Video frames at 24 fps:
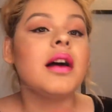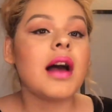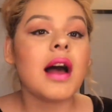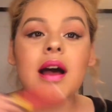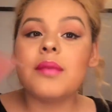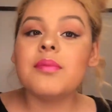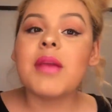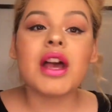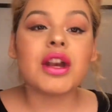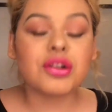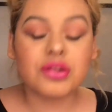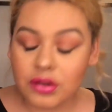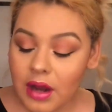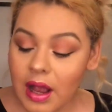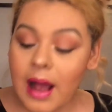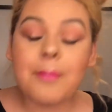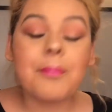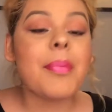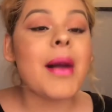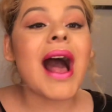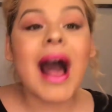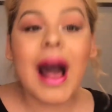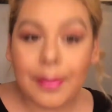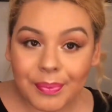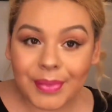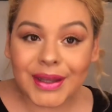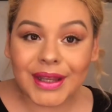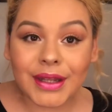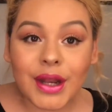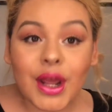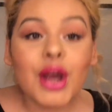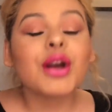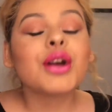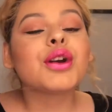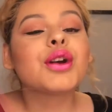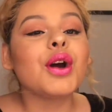I'm extra, I'm
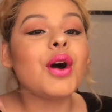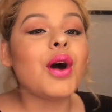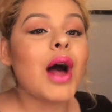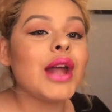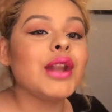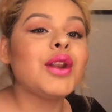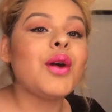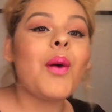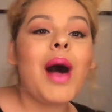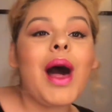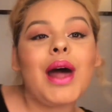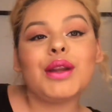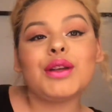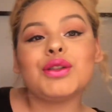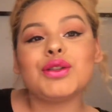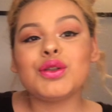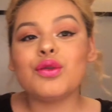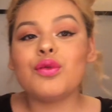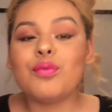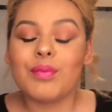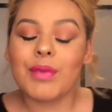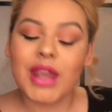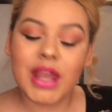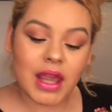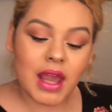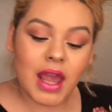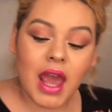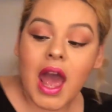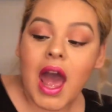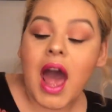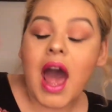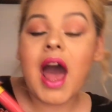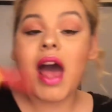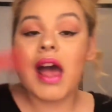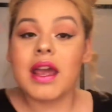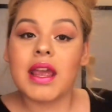popping. Girl, I know how to do me.
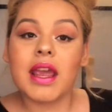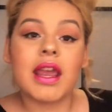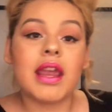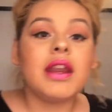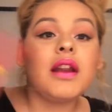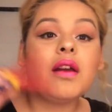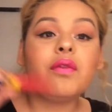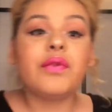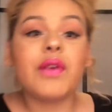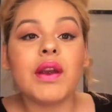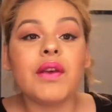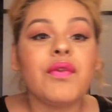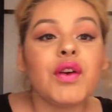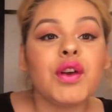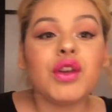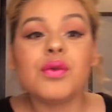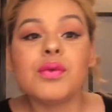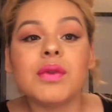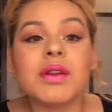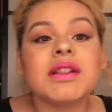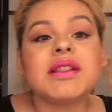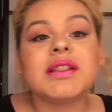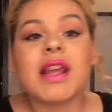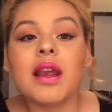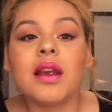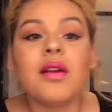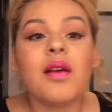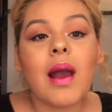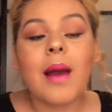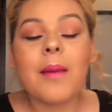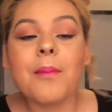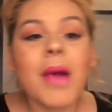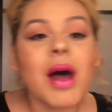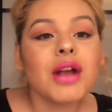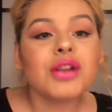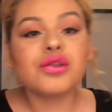I ain't afraid for you to stare
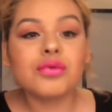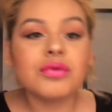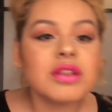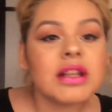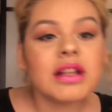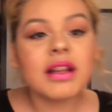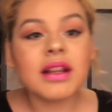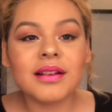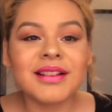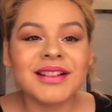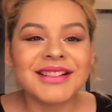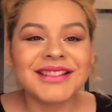at my juicy...